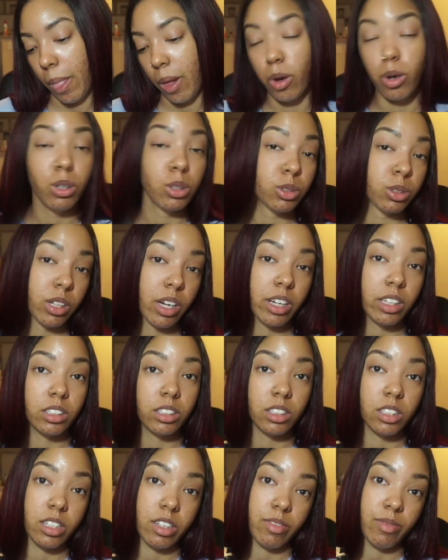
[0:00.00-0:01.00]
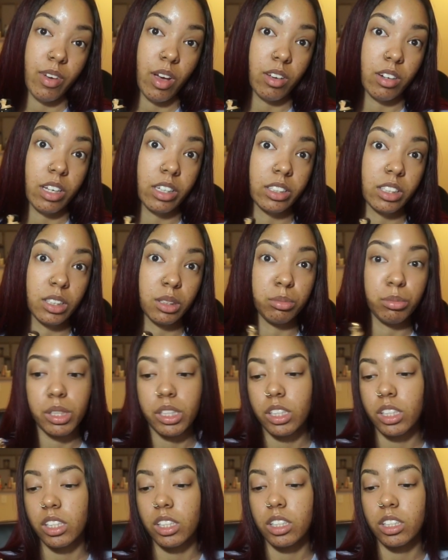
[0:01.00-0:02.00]
Ultra HD foundation
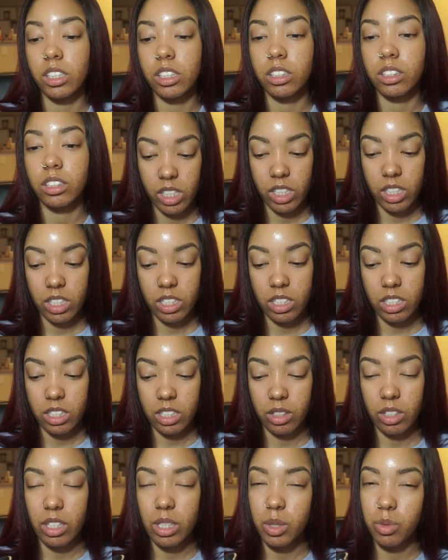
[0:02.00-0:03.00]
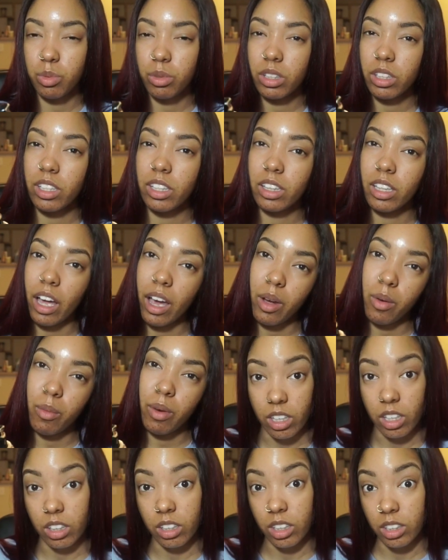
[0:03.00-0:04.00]
because it's really
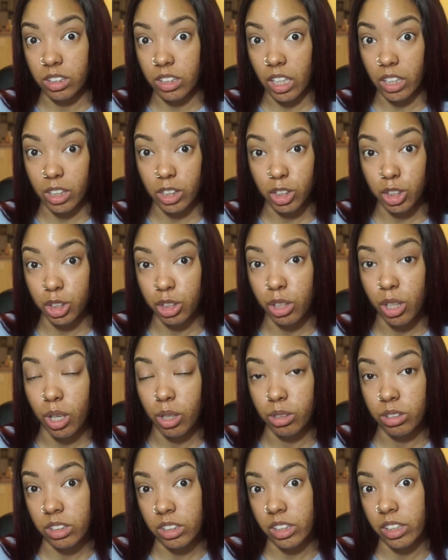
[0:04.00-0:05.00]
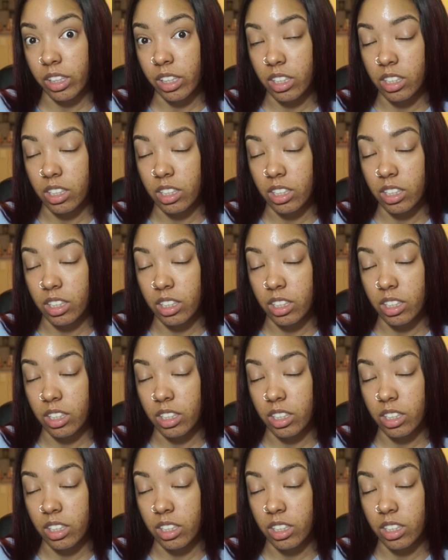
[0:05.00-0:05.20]
lightweight and it looks like it's your own skin.